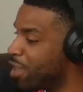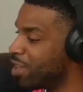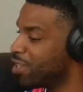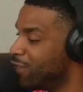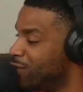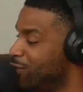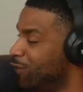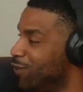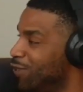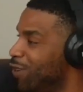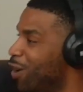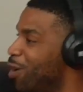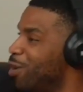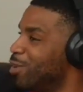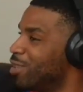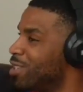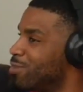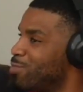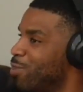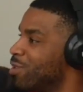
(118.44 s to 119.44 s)
Like, you know,
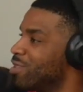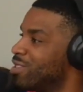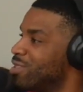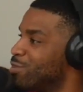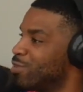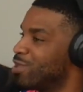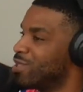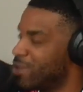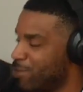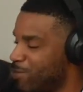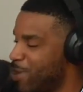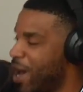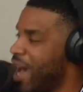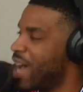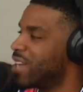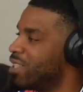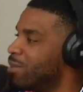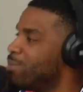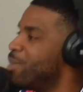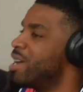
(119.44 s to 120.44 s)
this person was
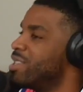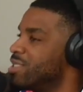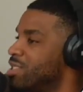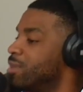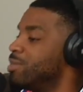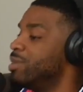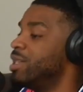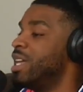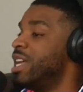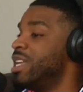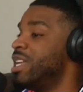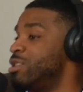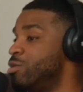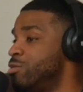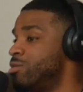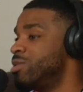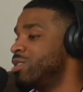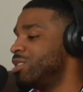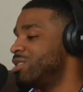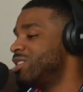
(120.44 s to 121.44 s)
impacted by something, and
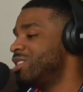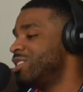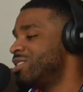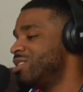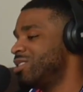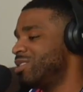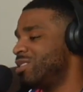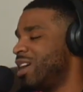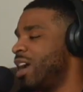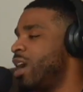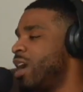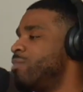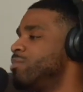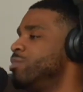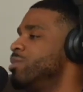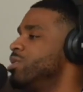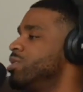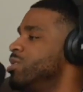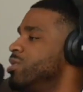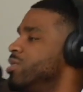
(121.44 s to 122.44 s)
you just listening to the album, you can